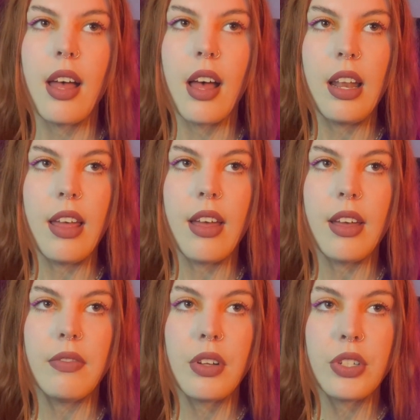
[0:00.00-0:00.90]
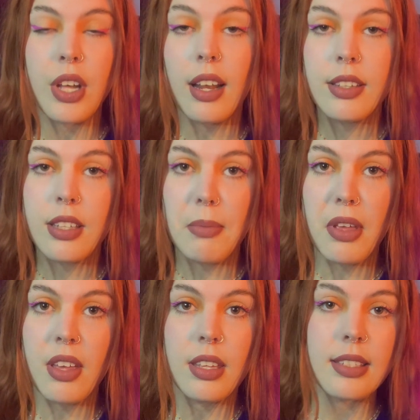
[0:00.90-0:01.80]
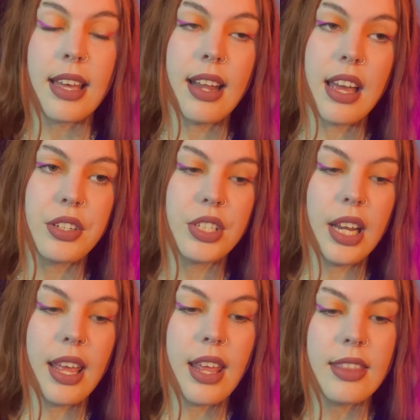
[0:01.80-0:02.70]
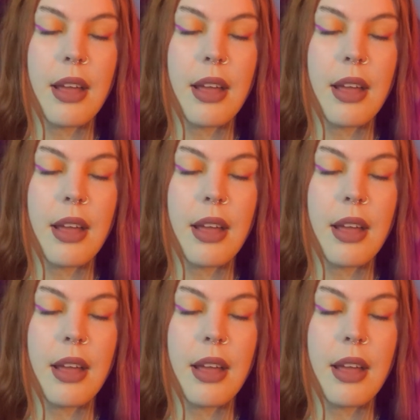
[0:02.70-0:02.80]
I love Charlotte Summers and Ashlyn.